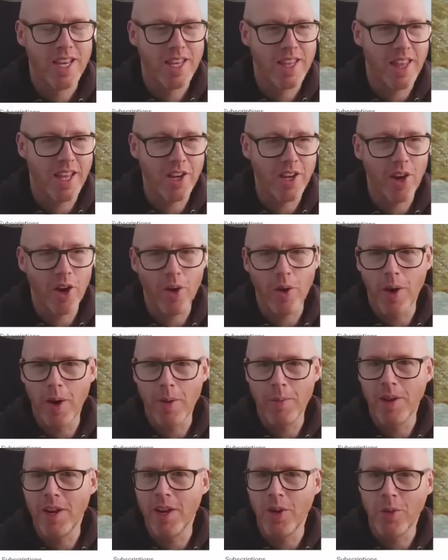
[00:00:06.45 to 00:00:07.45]
They know
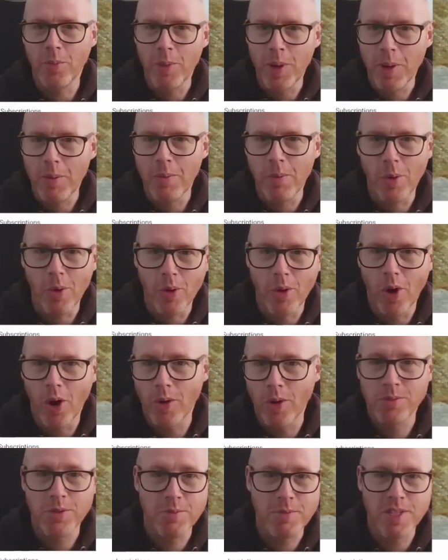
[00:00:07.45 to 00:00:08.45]
I'm a little bit more
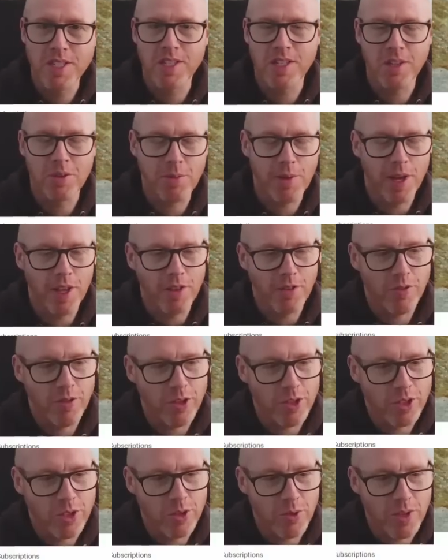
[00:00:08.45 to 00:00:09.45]
optimistic about the
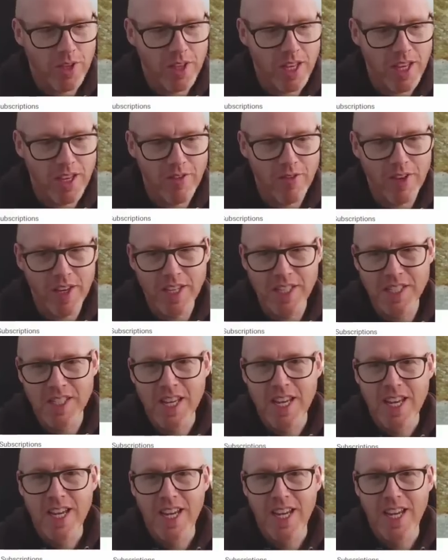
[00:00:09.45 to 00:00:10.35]
future with EVs,